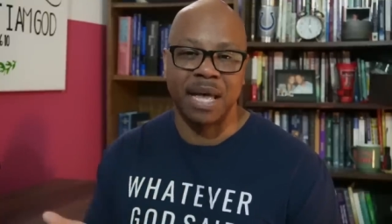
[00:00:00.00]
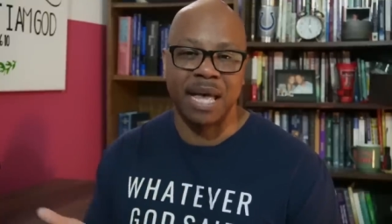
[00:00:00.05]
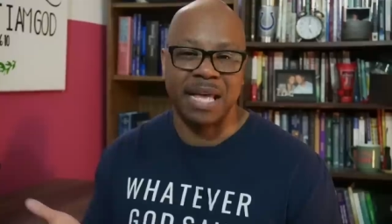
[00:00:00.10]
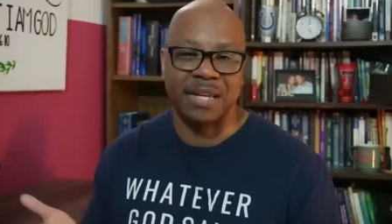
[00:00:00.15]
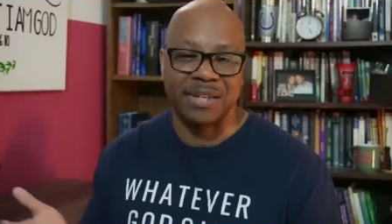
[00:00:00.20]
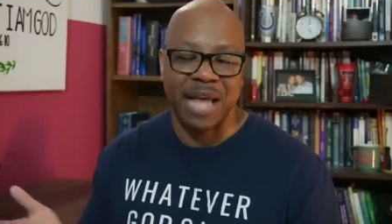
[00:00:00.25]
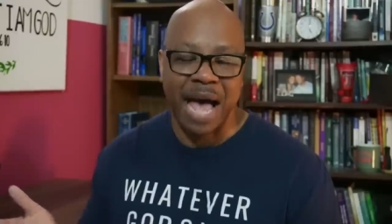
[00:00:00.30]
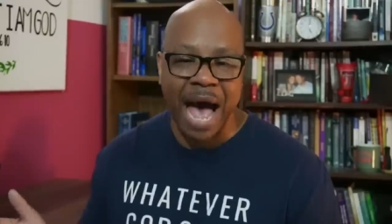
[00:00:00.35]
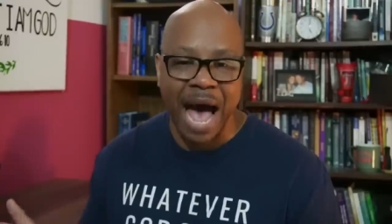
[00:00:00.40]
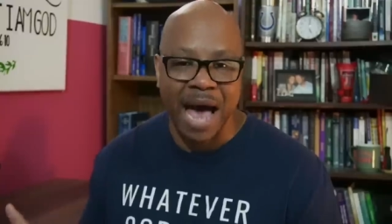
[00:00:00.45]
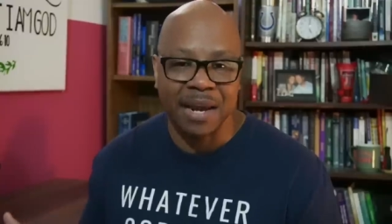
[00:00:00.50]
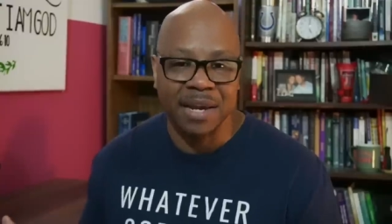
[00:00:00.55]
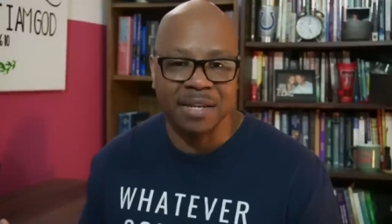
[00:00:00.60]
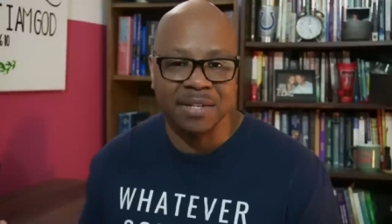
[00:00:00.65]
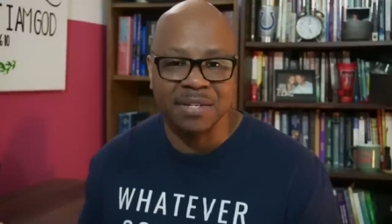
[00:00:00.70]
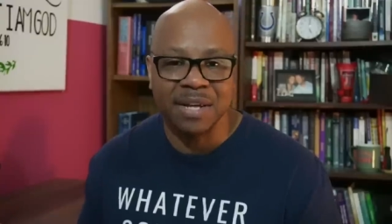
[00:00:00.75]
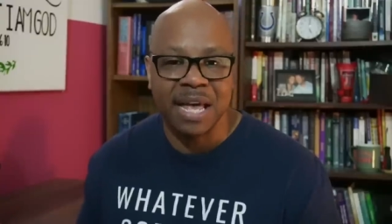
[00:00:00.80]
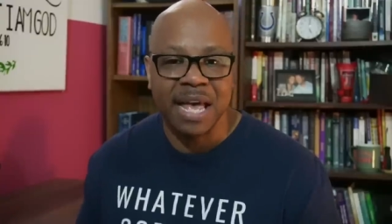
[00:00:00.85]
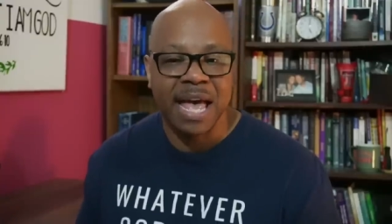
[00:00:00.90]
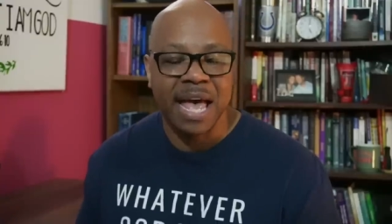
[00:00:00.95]
as
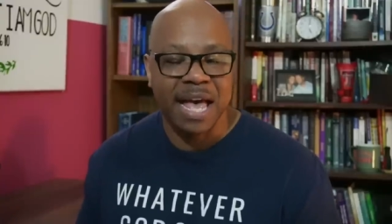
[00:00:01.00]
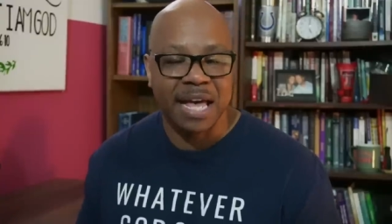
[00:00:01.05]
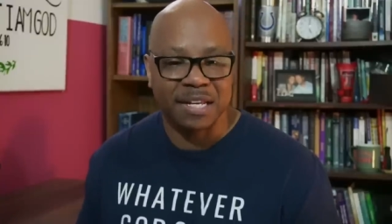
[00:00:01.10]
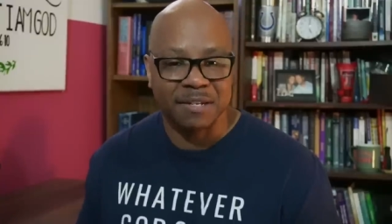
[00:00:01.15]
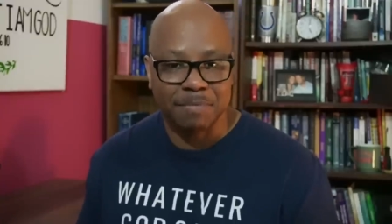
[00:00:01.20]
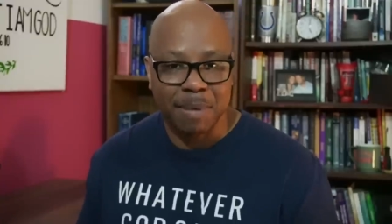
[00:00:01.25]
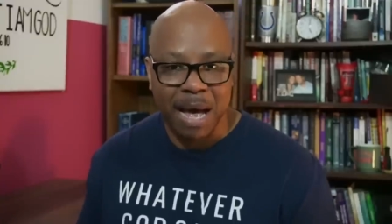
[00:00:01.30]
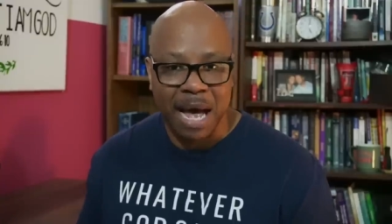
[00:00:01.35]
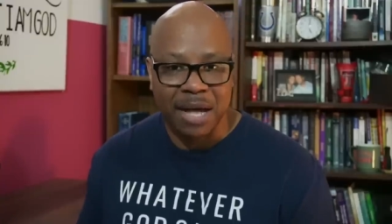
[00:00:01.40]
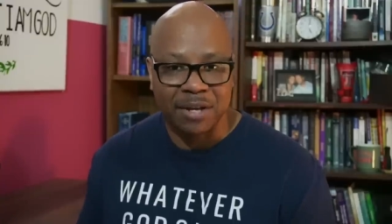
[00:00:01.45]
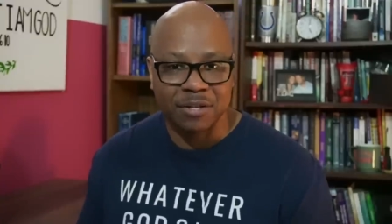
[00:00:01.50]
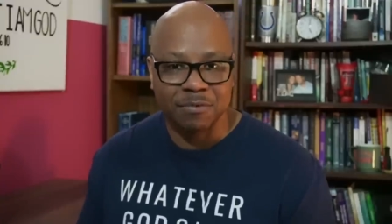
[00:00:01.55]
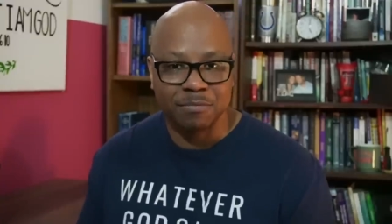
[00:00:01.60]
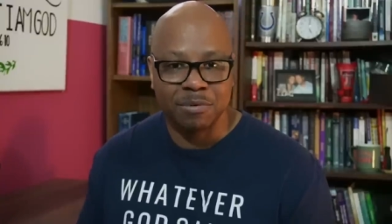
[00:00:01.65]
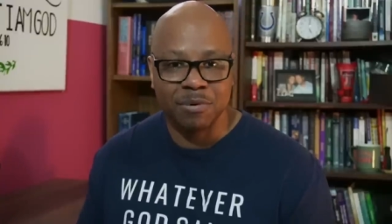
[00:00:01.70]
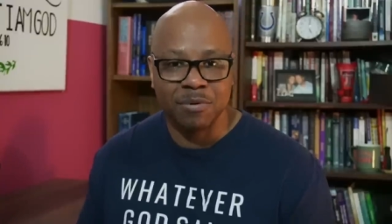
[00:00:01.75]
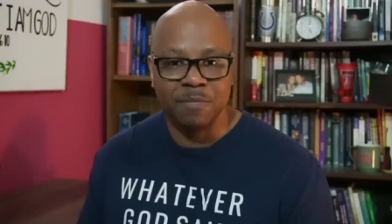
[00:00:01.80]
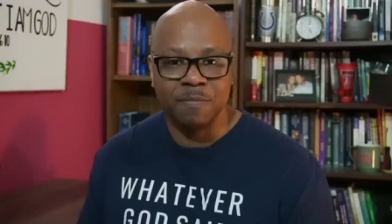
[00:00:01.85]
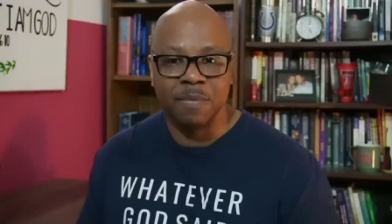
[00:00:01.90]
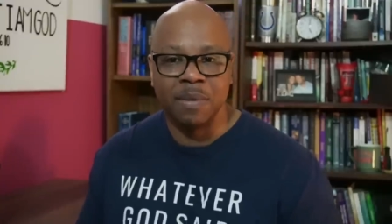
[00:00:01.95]
honest as
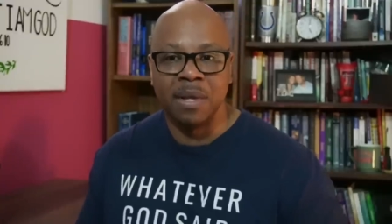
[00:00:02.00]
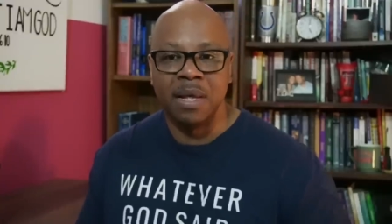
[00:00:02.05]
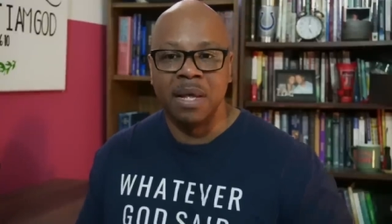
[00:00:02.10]
possible.